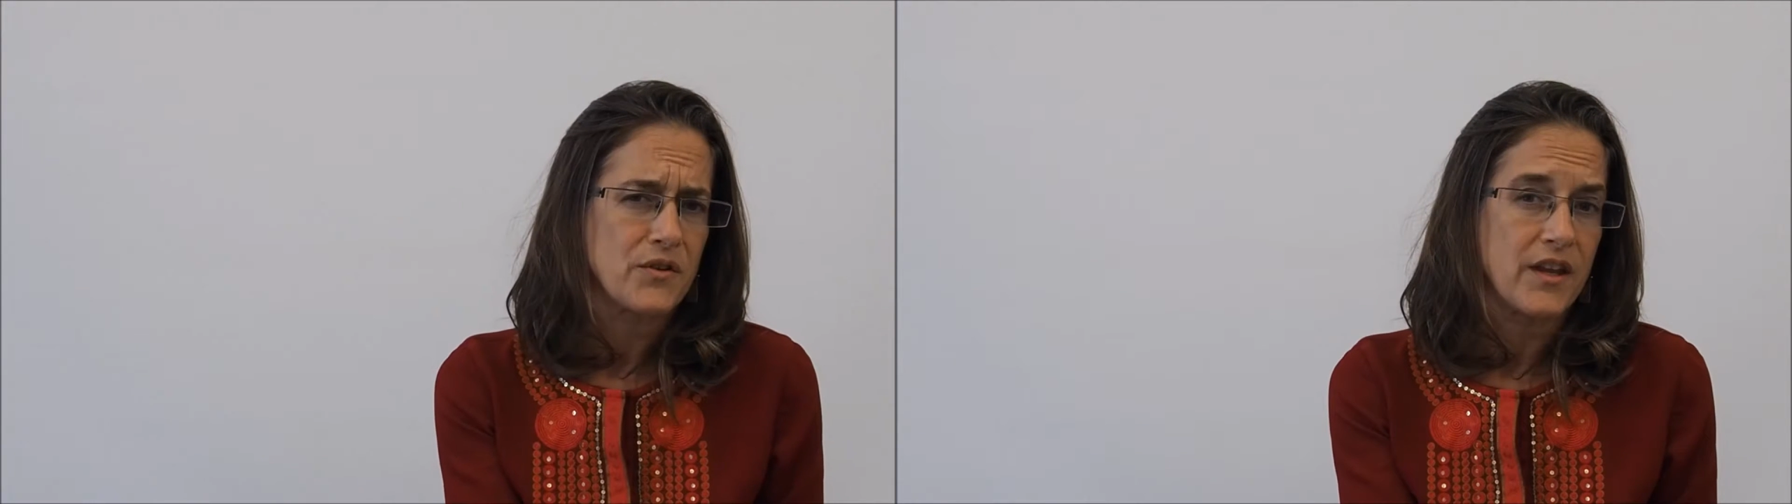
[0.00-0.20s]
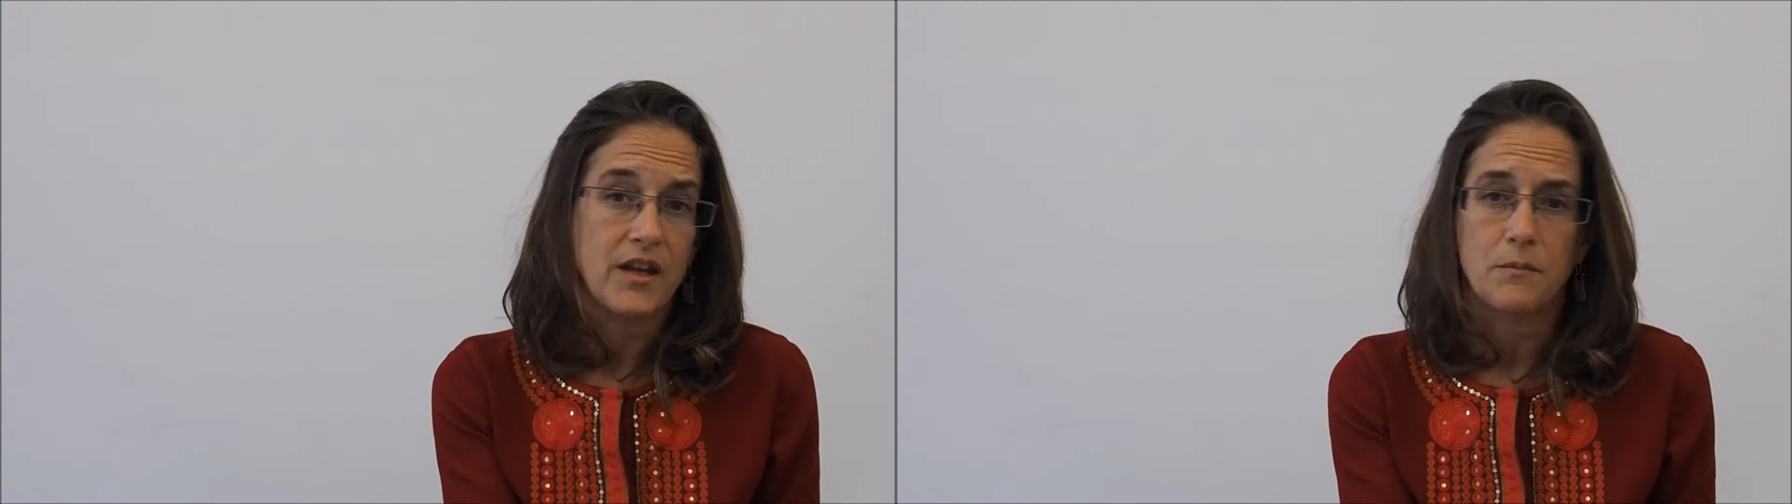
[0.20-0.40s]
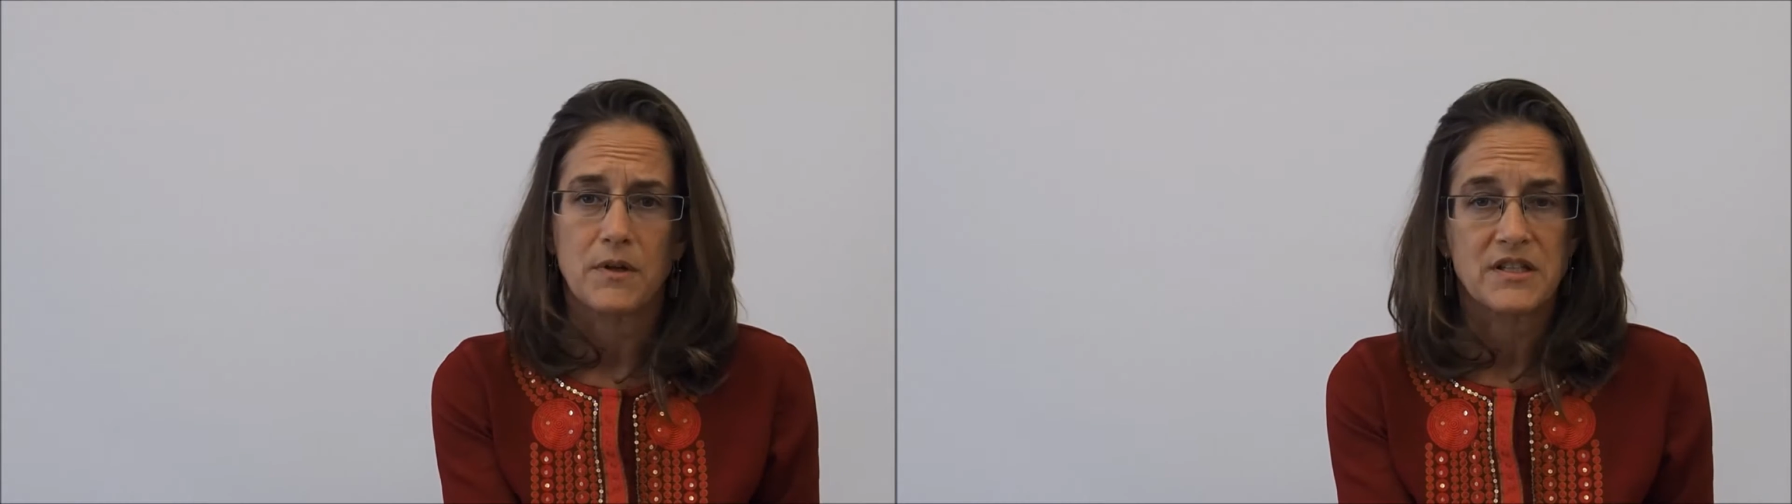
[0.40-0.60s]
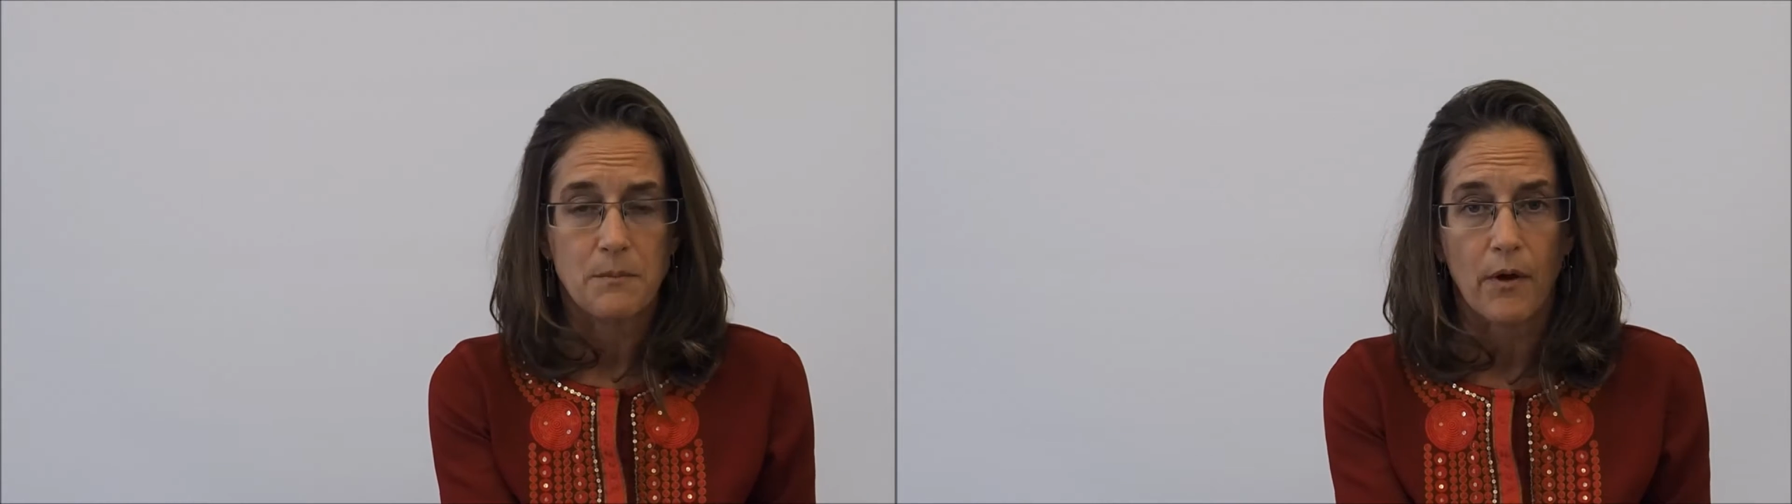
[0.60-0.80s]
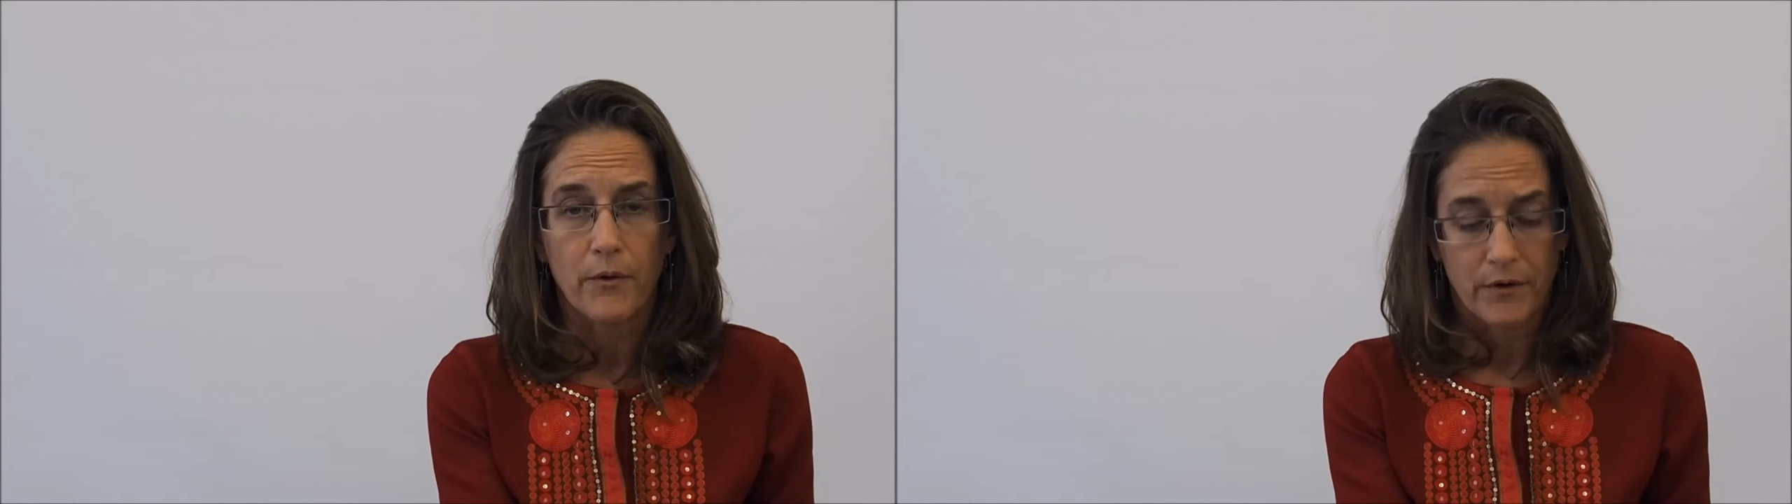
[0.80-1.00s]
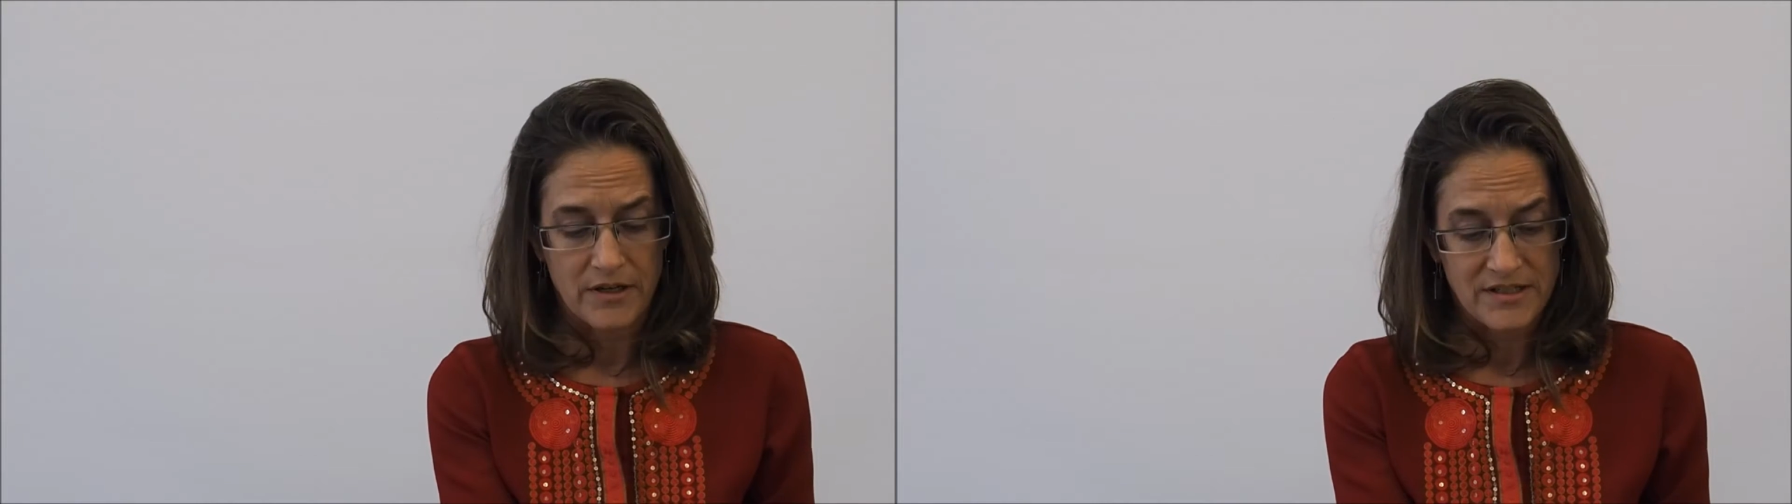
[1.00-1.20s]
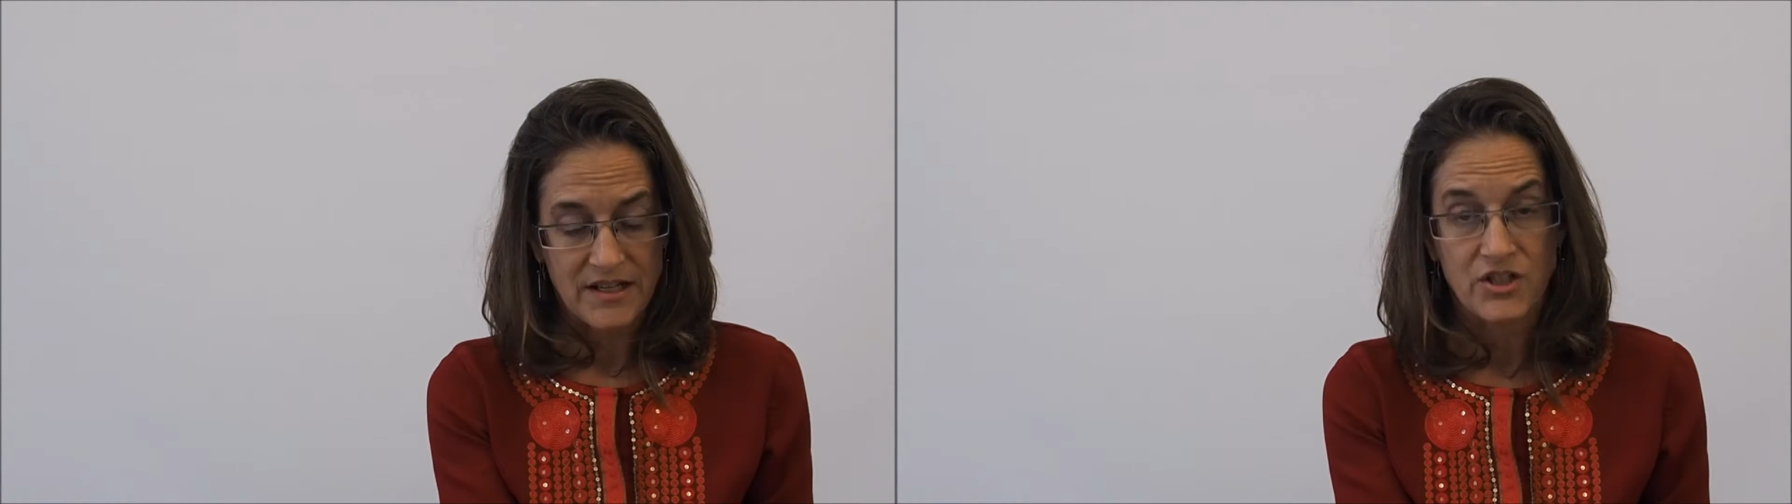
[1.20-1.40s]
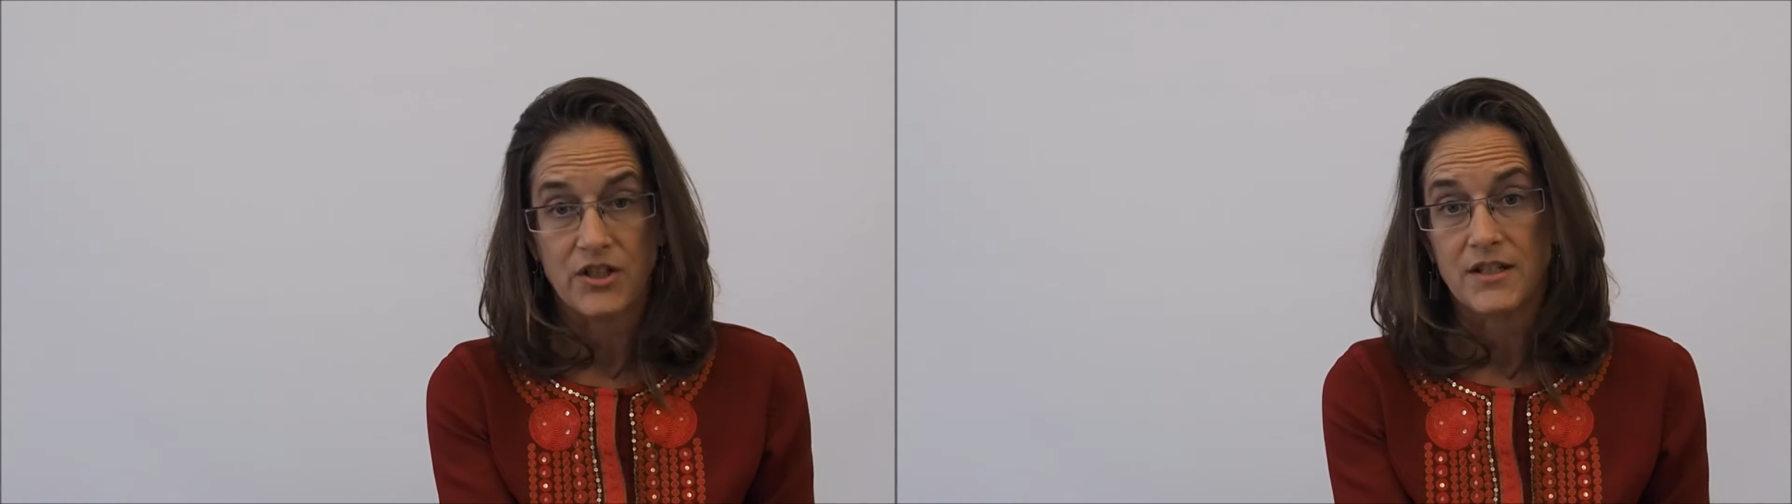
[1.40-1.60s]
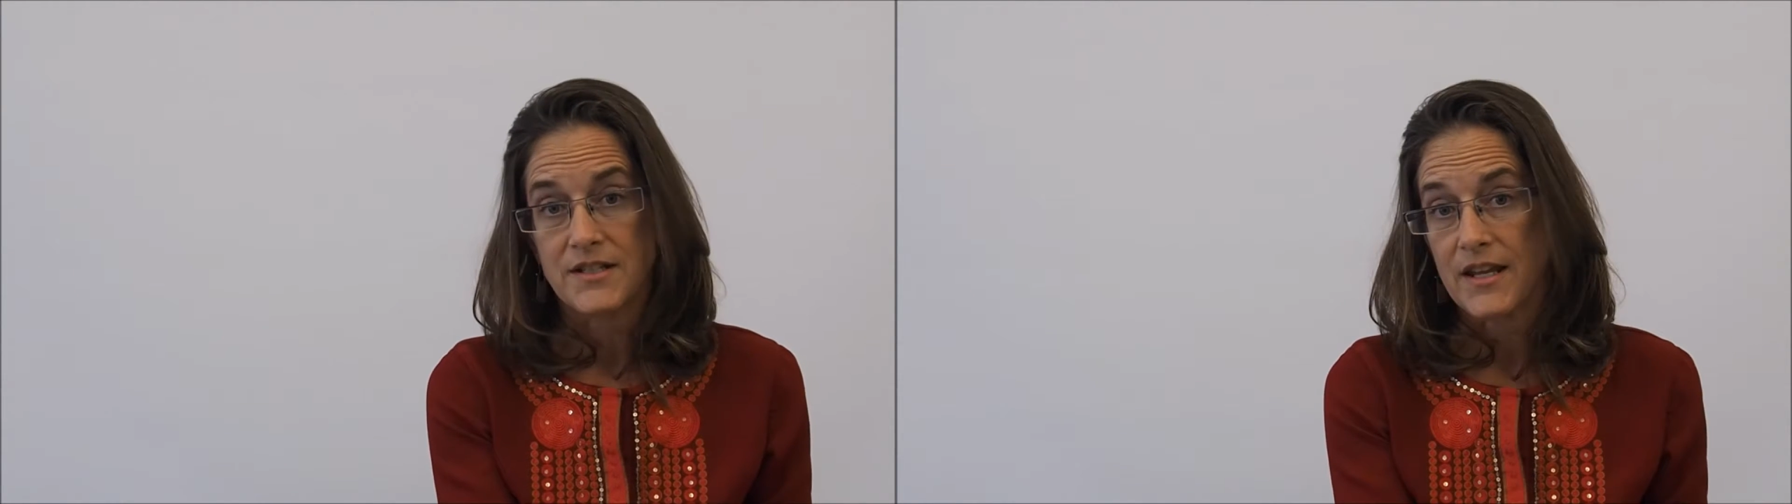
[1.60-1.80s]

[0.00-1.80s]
they can be small organizations.